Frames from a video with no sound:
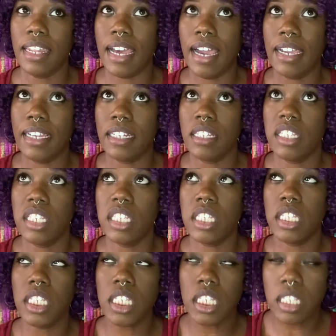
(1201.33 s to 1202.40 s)
I can
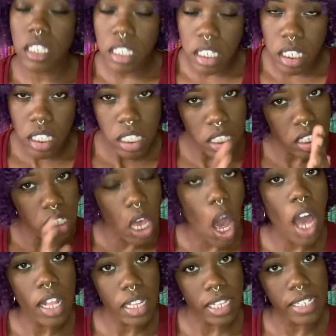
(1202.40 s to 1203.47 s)

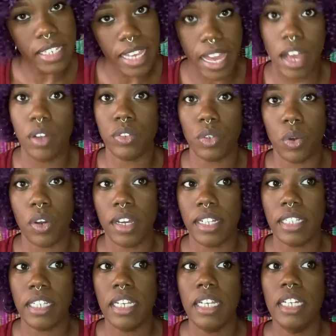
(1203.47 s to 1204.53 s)
solid count on
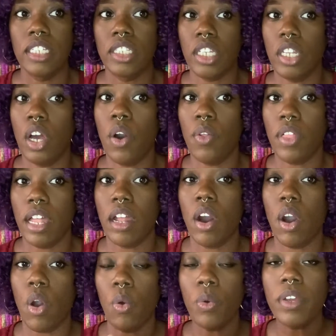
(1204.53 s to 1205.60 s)
to know that,
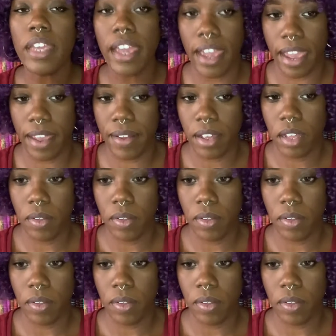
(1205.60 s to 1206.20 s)
okay,